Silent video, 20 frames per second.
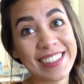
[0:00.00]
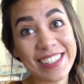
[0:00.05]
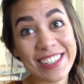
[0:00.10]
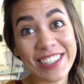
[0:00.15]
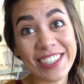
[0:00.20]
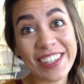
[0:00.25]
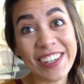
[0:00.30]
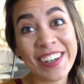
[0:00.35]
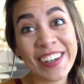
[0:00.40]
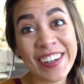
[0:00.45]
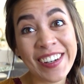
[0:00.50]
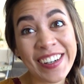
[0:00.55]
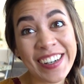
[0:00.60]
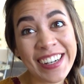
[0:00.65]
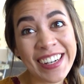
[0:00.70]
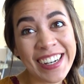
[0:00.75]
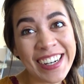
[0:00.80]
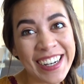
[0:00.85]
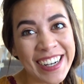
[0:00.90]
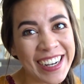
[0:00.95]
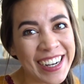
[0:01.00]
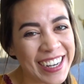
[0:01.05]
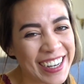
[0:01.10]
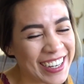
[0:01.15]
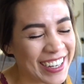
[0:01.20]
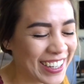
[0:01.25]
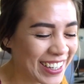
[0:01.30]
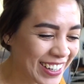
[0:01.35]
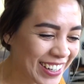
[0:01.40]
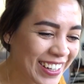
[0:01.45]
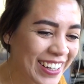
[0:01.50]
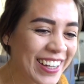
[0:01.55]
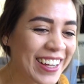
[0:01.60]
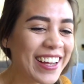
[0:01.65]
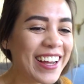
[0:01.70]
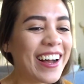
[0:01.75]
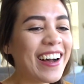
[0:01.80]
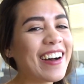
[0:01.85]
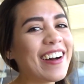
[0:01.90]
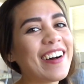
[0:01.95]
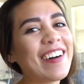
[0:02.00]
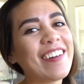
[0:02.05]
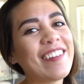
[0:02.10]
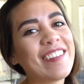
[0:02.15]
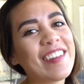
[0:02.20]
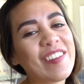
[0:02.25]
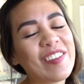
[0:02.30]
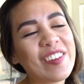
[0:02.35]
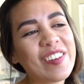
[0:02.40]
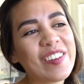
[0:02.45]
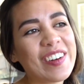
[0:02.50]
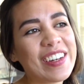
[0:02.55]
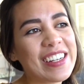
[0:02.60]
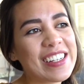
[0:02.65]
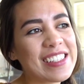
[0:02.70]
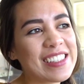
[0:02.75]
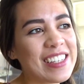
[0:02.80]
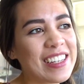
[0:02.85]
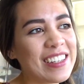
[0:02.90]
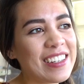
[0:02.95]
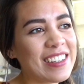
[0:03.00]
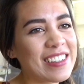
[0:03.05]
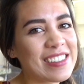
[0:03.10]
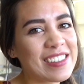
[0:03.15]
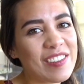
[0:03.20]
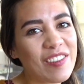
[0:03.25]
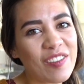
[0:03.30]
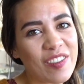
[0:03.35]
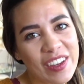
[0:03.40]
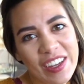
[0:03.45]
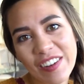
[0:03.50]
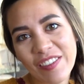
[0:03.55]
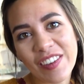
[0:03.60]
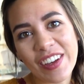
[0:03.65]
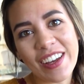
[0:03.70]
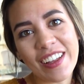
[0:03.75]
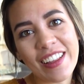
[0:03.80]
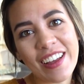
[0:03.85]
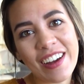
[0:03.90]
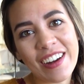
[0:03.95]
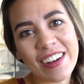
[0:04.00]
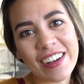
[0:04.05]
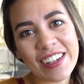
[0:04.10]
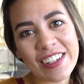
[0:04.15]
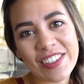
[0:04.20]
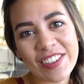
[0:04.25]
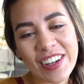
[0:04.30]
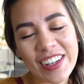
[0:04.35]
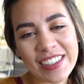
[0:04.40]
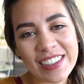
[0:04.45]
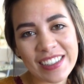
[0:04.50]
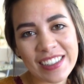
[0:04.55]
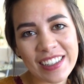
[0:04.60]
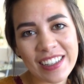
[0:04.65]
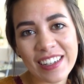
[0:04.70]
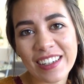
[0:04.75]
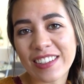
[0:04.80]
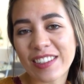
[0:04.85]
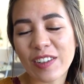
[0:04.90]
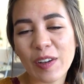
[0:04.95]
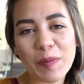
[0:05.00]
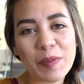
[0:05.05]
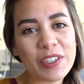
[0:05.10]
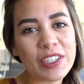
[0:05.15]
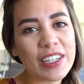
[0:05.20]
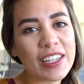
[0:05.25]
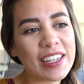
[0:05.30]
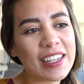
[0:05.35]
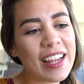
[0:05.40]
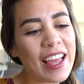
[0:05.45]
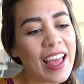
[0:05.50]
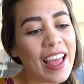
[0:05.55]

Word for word: Did you? No. um, if you want to send us some fan mail, our address is in the description.